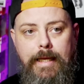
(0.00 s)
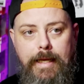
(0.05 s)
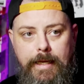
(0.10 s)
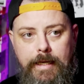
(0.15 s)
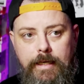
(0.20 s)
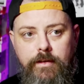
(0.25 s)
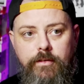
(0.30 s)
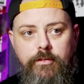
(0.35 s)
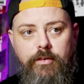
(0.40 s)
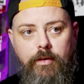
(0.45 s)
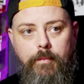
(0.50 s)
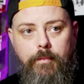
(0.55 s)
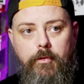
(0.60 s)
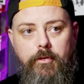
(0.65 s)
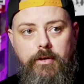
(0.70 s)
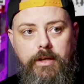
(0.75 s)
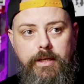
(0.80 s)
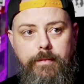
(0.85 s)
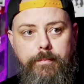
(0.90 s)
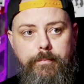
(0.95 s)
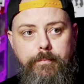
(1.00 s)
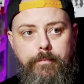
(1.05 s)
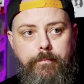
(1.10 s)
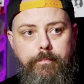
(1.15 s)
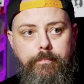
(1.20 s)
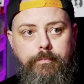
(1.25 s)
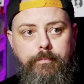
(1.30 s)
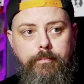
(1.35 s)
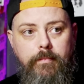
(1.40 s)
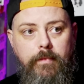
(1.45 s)
In summary,
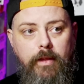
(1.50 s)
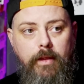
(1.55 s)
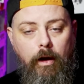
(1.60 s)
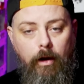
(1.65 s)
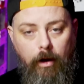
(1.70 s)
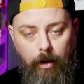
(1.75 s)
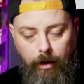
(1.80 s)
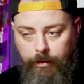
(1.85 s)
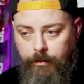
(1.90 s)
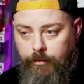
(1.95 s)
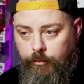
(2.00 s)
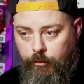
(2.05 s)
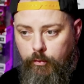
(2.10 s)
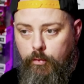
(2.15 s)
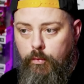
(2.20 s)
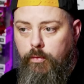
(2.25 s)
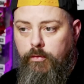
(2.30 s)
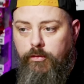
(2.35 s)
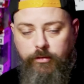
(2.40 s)
I do